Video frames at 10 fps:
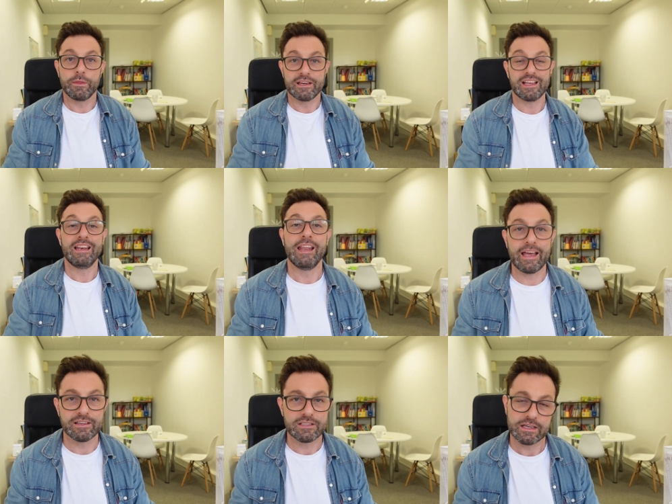There's a
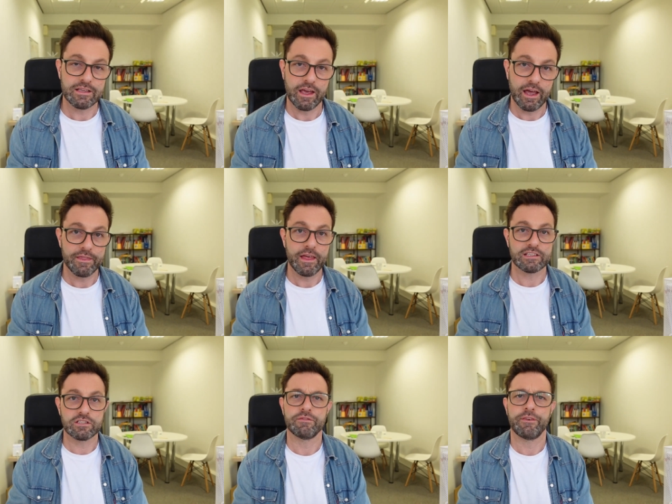legacy there, and
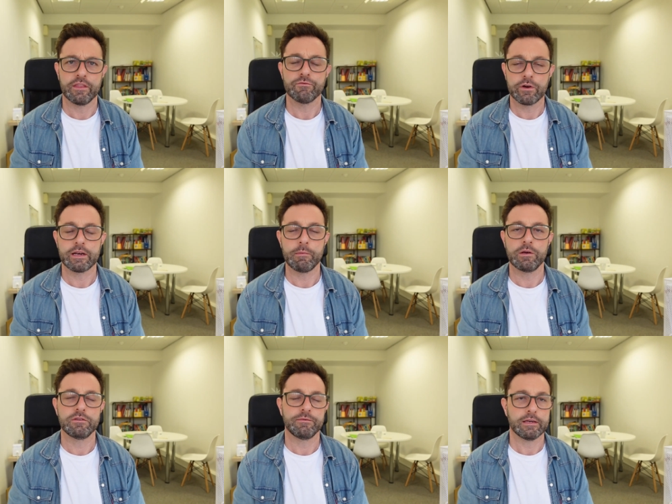that's the thing that really
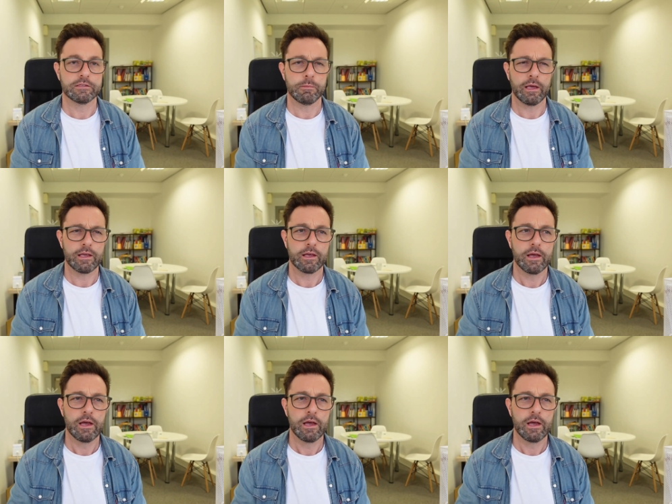motivates me.